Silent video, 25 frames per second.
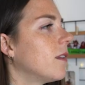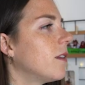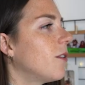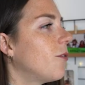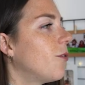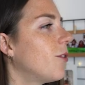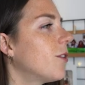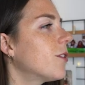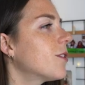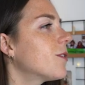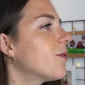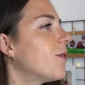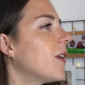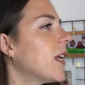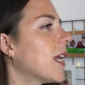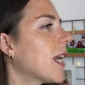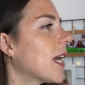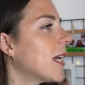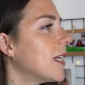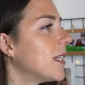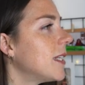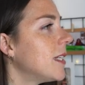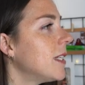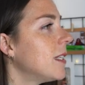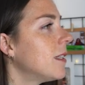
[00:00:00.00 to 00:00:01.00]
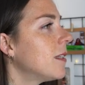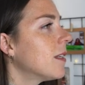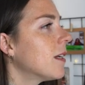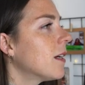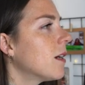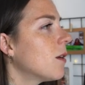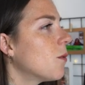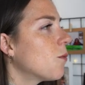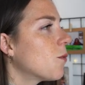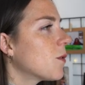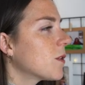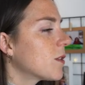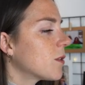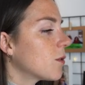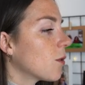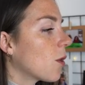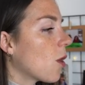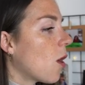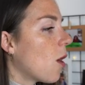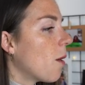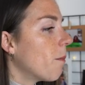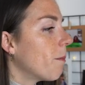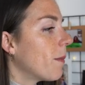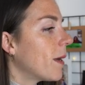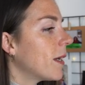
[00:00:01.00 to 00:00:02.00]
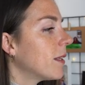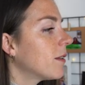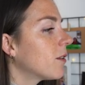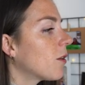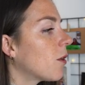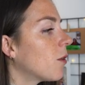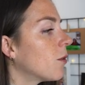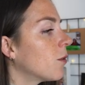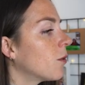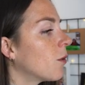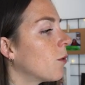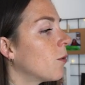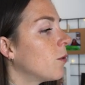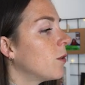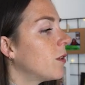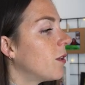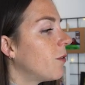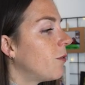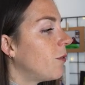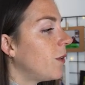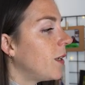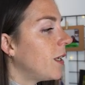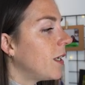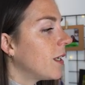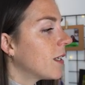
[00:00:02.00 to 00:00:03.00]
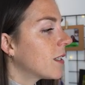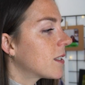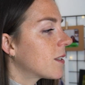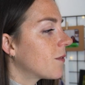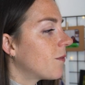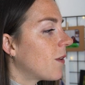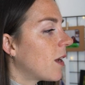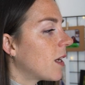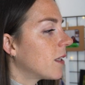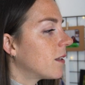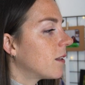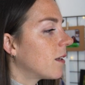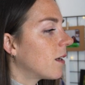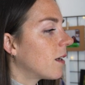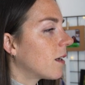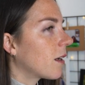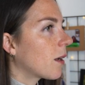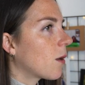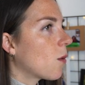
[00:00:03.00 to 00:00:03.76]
The first thing I did uh, was to comment on all the things that uh,